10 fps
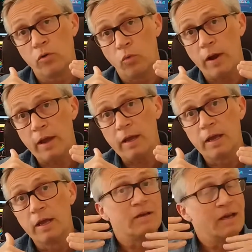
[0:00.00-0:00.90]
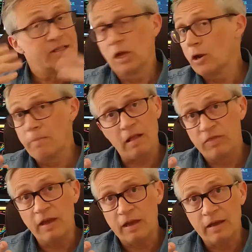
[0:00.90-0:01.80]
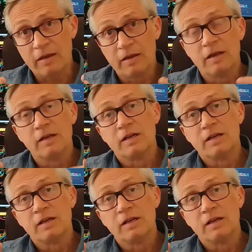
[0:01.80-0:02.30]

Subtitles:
away. It's not a bad thing.